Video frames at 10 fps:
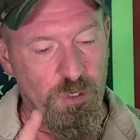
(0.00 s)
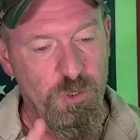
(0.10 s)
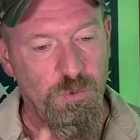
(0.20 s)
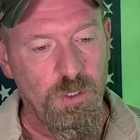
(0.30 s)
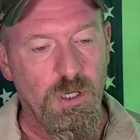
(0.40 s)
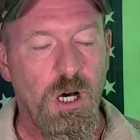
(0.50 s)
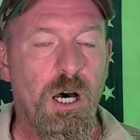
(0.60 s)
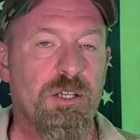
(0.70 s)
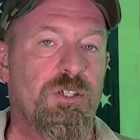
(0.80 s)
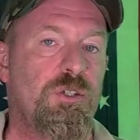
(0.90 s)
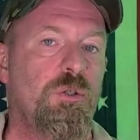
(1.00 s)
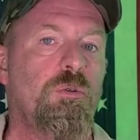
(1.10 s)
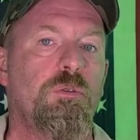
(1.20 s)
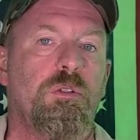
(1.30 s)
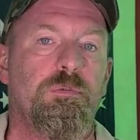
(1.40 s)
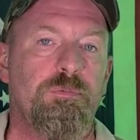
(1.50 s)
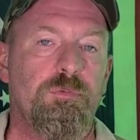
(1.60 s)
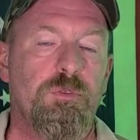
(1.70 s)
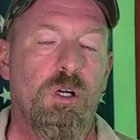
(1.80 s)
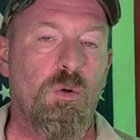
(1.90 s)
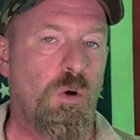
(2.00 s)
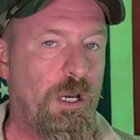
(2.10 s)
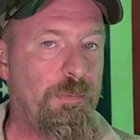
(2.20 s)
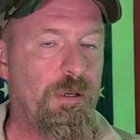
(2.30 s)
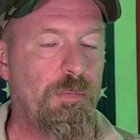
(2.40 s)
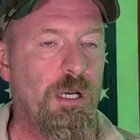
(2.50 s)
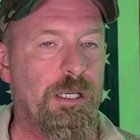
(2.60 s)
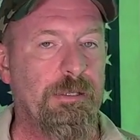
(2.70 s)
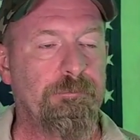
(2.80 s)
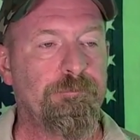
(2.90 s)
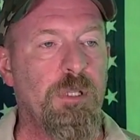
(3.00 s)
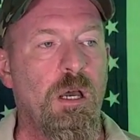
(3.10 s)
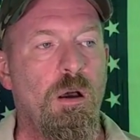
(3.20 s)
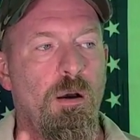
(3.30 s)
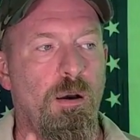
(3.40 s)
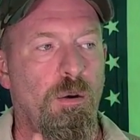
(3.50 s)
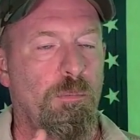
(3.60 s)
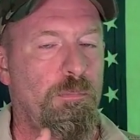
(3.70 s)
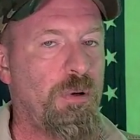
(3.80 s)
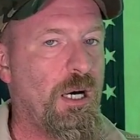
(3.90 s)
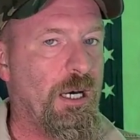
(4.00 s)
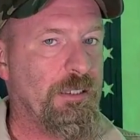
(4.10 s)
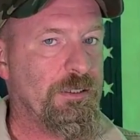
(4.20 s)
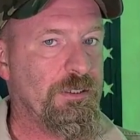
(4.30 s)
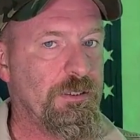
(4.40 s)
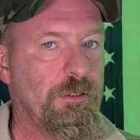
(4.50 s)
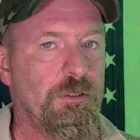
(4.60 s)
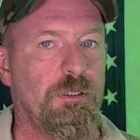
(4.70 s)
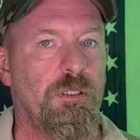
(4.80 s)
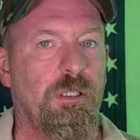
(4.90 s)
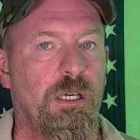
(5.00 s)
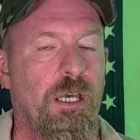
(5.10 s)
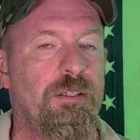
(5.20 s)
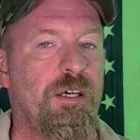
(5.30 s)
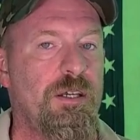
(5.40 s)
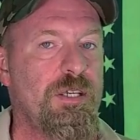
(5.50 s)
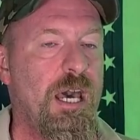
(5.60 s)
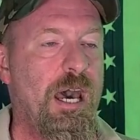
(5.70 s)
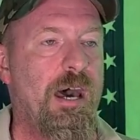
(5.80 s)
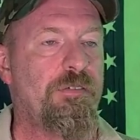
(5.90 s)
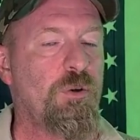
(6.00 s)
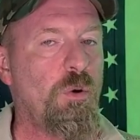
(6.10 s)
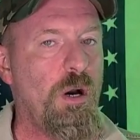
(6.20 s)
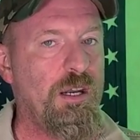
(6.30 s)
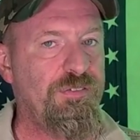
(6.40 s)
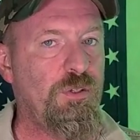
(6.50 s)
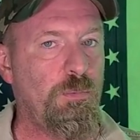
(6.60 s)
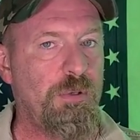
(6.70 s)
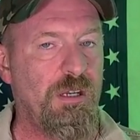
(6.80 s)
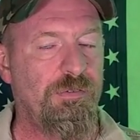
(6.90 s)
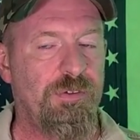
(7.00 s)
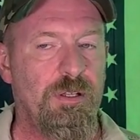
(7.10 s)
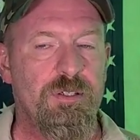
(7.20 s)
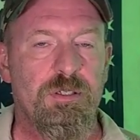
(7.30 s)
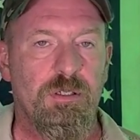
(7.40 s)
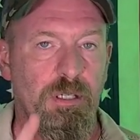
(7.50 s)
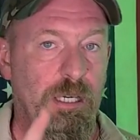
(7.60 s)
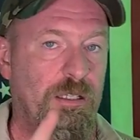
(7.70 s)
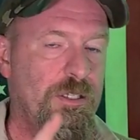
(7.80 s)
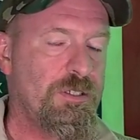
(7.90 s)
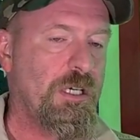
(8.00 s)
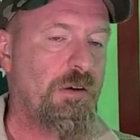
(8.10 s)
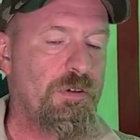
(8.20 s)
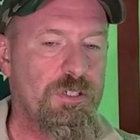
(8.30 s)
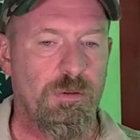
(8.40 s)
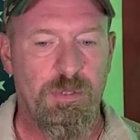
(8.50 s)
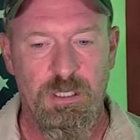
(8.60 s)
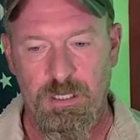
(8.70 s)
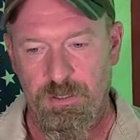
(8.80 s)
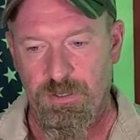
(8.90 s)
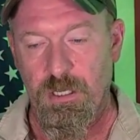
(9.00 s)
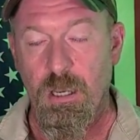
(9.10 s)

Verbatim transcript: which will cost you quite a bit of money, but it does have quite a few benefits. And let's cover some of these.